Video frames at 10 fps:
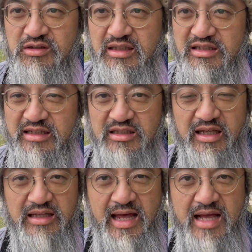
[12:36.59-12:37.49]

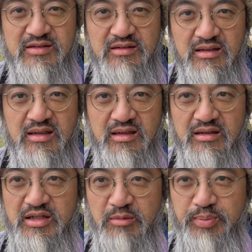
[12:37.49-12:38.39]
It has
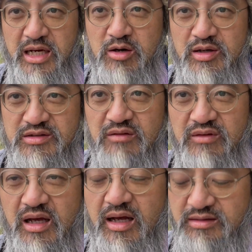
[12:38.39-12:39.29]
the appearance of
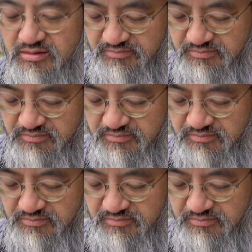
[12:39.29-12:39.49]
that.